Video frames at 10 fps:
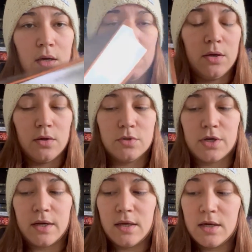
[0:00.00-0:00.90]
you know,
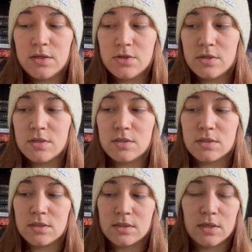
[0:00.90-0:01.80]
shiny edges.
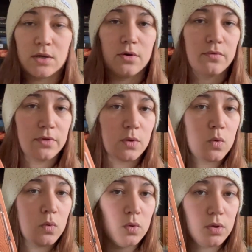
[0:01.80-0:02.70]
It's like a really
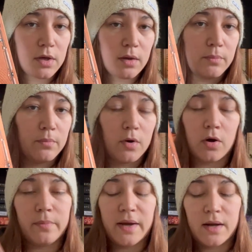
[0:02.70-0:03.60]
cool looking
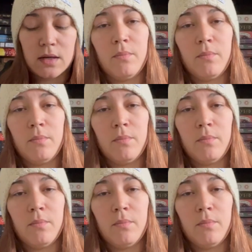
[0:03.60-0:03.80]
hardback.